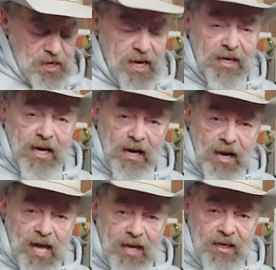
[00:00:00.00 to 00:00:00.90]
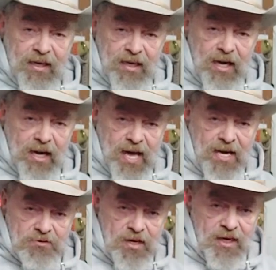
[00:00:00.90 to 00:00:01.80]
and I like a
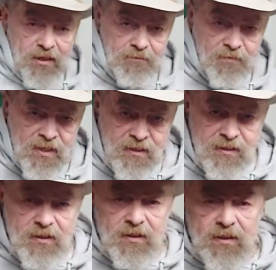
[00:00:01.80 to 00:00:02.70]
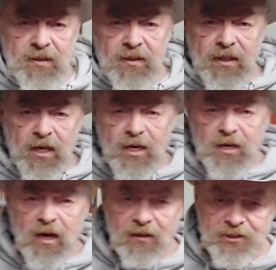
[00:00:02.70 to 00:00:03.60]
light rein.
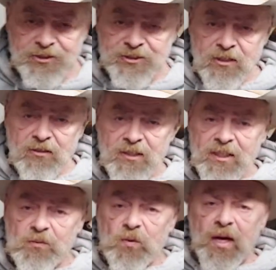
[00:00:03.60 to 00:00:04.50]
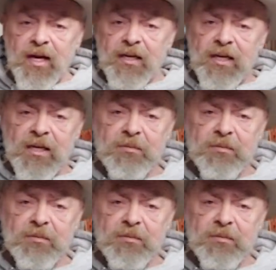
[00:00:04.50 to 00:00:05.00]
Not necessarily in weight,